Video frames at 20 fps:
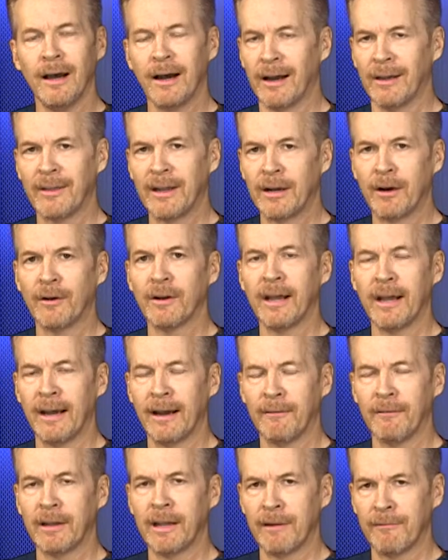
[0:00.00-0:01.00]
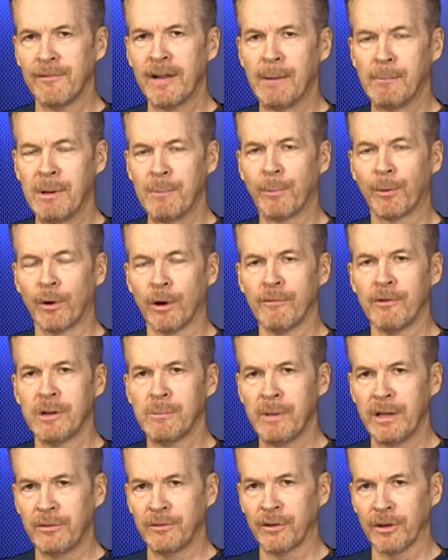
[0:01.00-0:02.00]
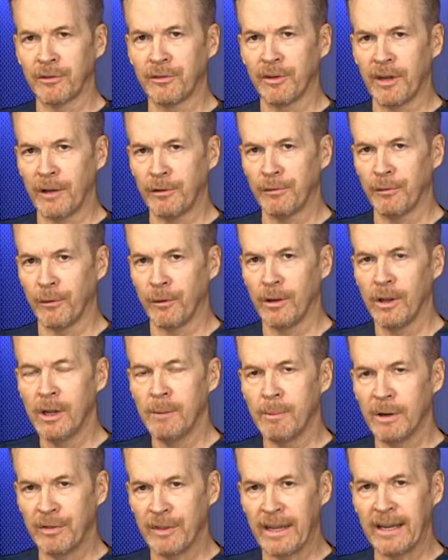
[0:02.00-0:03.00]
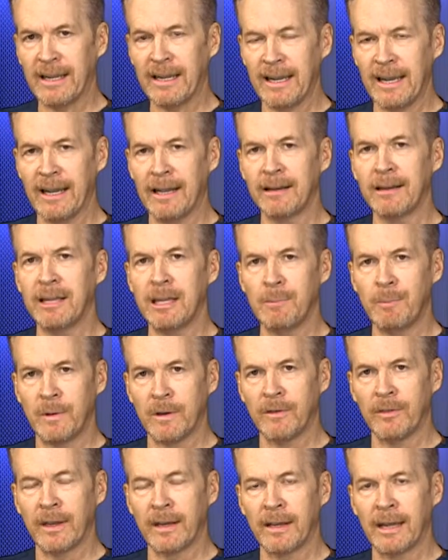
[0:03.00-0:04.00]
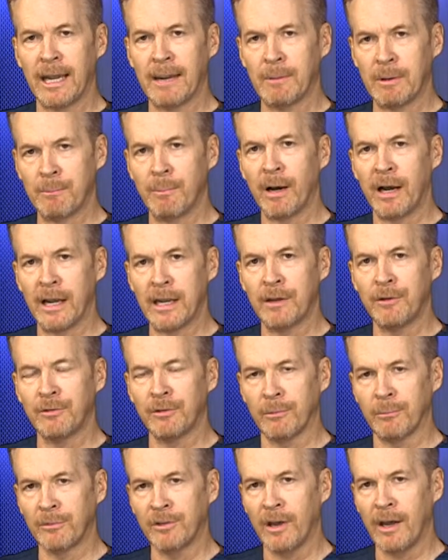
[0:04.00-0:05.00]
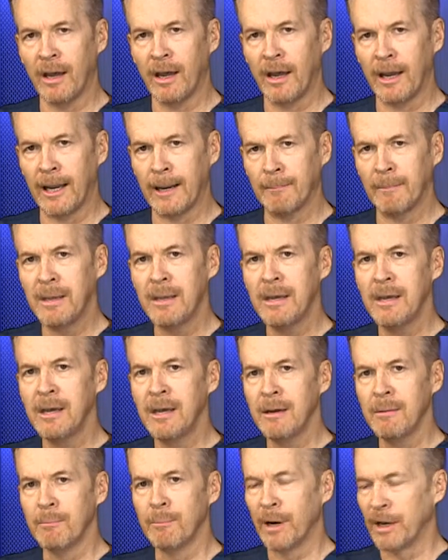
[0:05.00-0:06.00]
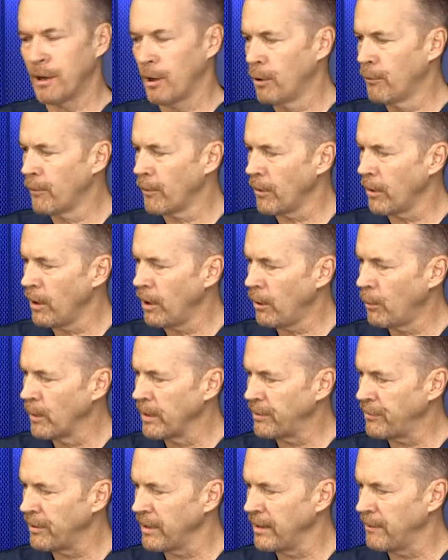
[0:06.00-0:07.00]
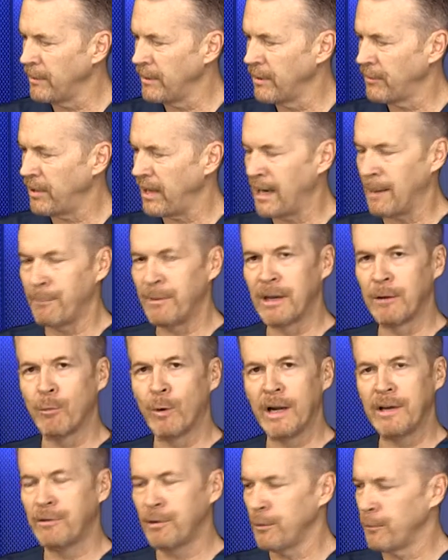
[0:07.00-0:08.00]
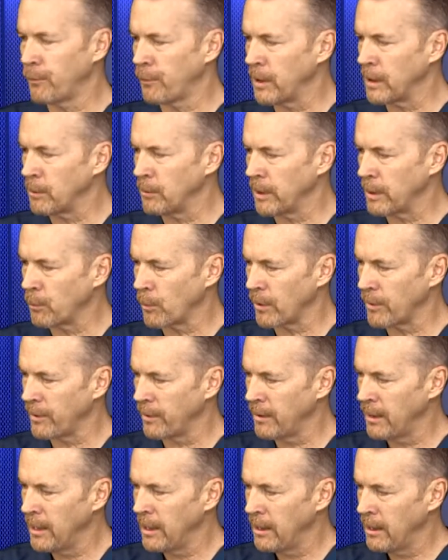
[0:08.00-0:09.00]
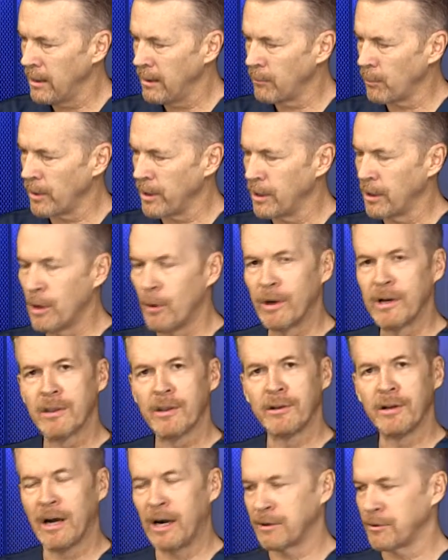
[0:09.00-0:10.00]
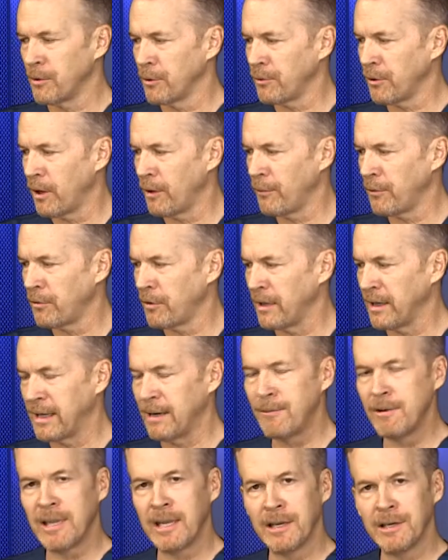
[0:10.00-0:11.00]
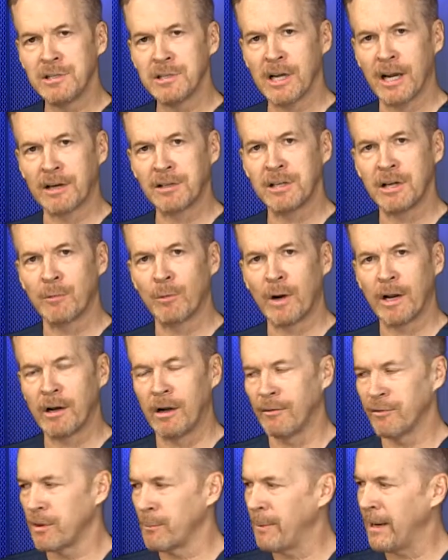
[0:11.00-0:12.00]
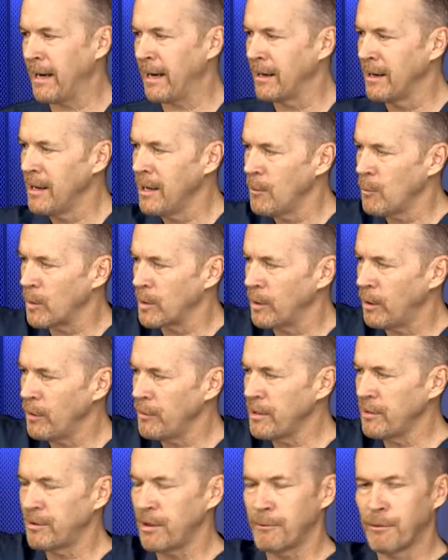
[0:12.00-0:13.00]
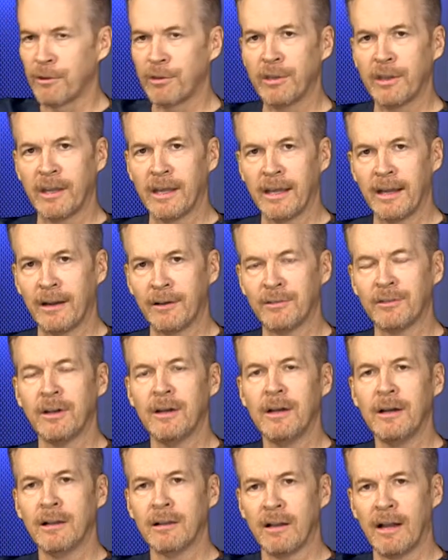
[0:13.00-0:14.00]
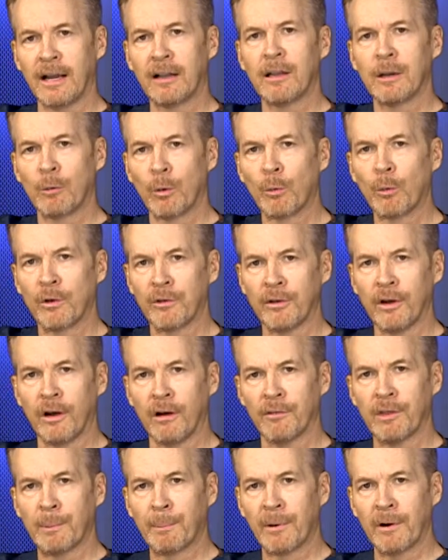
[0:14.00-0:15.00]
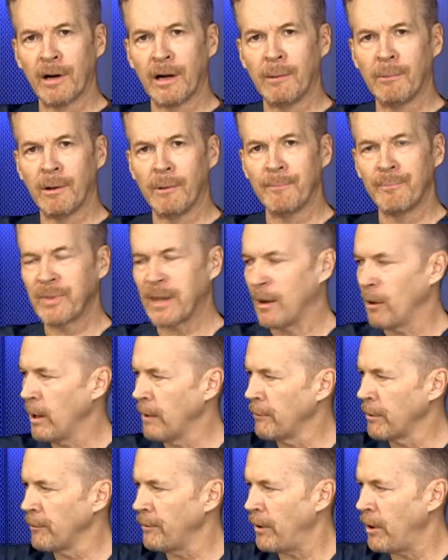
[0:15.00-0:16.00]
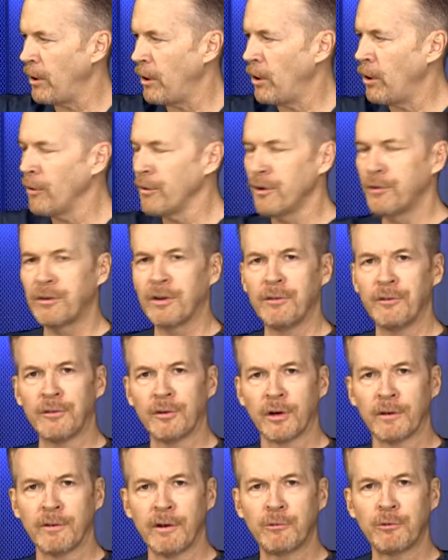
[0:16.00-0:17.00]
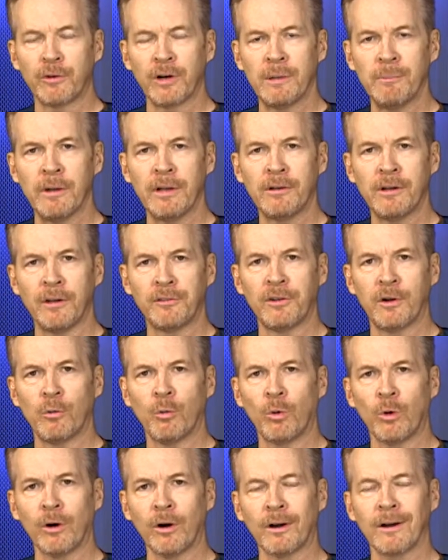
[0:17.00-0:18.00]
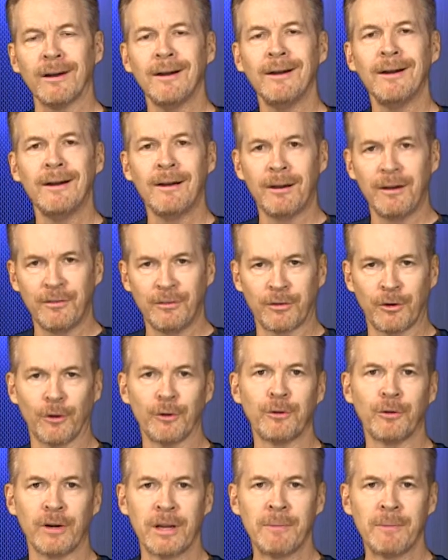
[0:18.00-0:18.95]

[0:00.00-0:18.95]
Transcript: they have not been proven to be successful. But they can keep you in the game and buy you some time. But overall, we see this happening way too frequently where you go into the doctor's office and they give you the injection right off the bat, when all these other things likely will resolve the problem. However, if all this conservative treatment doesn't work, surgery